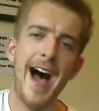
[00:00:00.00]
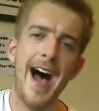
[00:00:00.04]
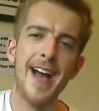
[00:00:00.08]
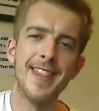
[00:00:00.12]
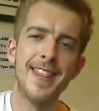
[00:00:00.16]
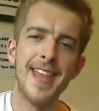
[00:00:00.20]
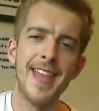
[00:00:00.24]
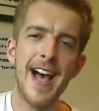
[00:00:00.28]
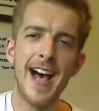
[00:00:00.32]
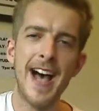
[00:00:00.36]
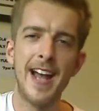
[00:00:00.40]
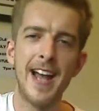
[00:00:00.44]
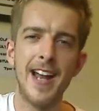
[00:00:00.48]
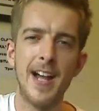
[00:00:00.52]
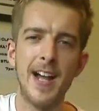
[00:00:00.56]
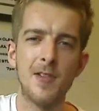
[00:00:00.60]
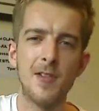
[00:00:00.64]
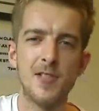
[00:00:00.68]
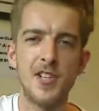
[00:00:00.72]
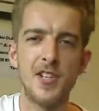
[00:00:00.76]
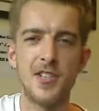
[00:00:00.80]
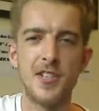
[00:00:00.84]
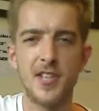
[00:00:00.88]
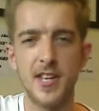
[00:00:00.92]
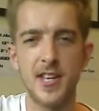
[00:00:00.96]
And that
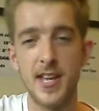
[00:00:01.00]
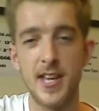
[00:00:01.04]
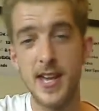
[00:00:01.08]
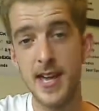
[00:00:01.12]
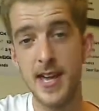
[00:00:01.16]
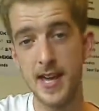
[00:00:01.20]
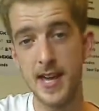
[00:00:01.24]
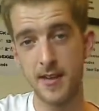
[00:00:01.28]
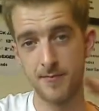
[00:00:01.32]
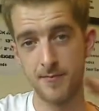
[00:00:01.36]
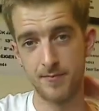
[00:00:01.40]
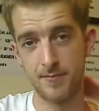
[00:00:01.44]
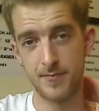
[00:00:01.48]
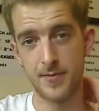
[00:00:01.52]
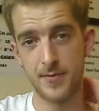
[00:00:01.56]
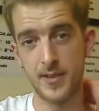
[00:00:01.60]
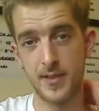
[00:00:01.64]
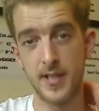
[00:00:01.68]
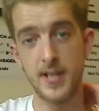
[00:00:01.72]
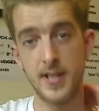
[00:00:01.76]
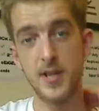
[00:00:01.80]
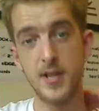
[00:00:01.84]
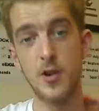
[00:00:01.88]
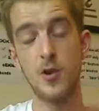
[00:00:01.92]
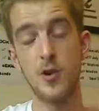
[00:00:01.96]
allows you to hear
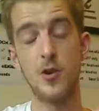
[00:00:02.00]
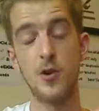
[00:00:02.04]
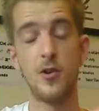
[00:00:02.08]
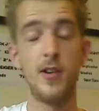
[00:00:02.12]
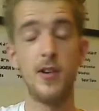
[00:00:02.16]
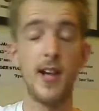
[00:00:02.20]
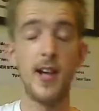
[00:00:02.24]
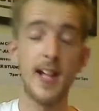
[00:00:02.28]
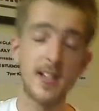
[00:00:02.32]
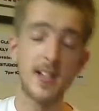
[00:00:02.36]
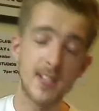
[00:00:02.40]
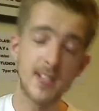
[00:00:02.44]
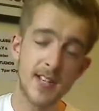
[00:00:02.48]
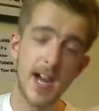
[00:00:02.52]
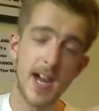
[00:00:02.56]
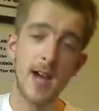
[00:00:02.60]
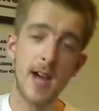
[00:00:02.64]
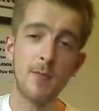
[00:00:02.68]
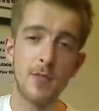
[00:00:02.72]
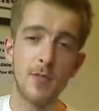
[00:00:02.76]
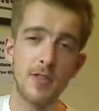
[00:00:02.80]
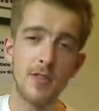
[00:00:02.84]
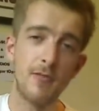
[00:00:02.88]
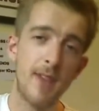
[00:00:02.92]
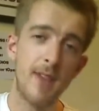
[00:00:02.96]
that you're in
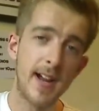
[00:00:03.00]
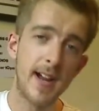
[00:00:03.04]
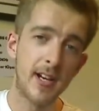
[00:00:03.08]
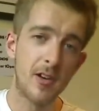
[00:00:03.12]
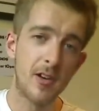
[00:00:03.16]
time with the